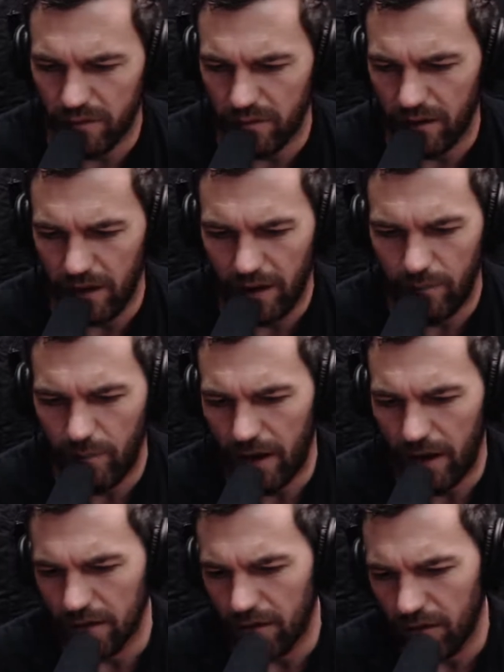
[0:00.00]

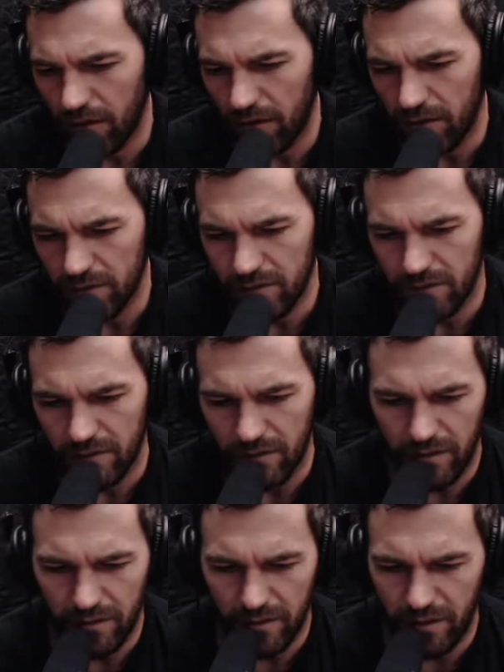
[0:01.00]
airbag laws
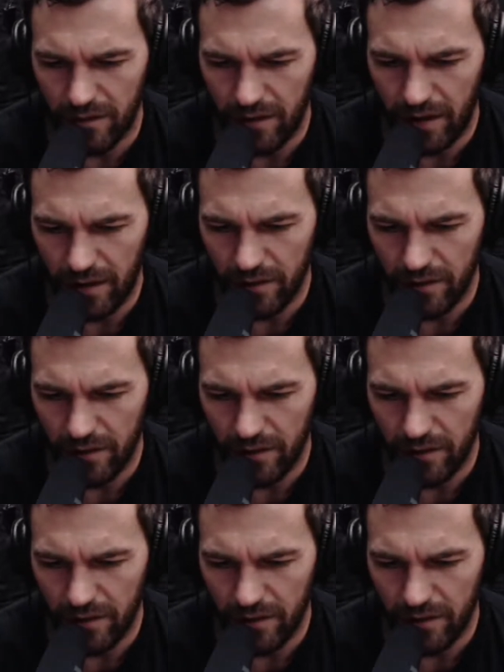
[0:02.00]
and getting that